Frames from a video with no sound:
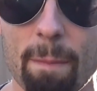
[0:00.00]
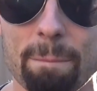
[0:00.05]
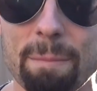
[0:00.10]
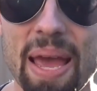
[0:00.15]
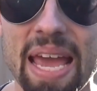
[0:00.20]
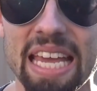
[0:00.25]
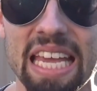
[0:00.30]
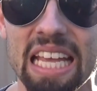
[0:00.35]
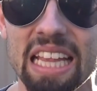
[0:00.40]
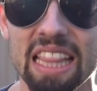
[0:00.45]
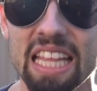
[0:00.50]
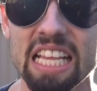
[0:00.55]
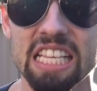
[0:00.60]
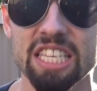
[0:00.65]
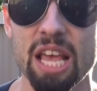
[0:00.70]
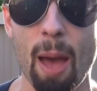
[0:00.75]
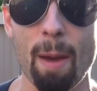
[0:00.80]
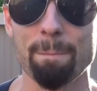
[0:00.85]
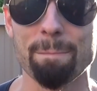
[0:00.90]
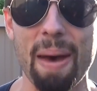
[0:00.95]
Making
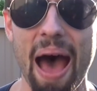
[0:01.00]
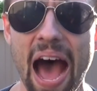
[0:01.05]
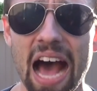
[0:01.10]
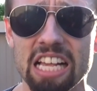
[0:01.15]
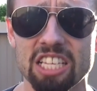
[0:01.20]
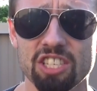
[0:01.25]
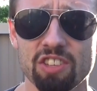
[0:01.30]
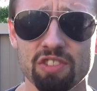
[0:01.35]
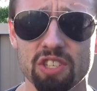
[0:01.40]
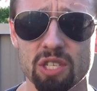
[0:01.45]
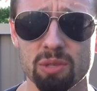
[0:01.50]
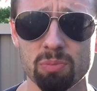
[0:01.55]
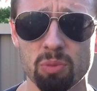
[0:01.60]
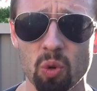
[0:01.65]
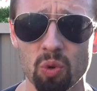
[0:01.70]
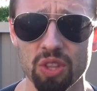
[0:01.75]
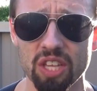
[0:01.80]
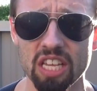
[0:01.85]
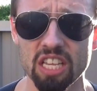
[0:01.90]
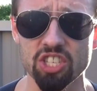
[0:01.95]
these massive
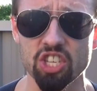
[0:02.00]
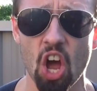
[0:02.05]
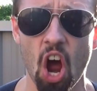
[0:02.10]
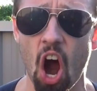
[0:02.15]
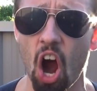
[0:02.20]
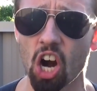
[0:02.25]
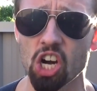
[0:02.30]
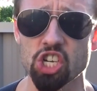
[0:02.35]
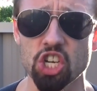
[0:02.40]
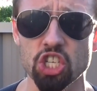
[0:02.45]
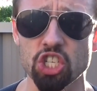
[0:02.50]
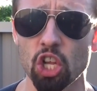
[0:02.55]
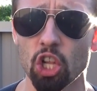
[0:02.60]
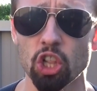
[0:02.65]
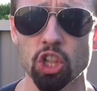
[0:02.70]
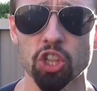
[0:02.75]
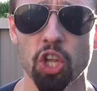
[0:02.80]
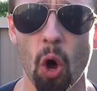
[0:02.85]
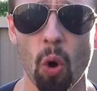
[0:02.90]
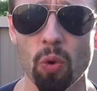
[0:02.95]
smoothies are just
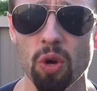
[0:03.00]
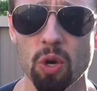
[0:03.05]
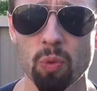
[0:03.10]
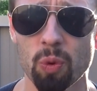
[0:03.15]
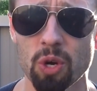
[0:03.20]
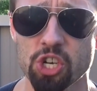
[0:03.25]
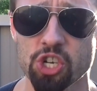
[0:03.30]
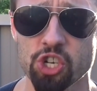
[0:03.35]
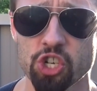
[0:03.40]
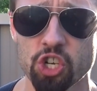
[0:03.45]
loaded with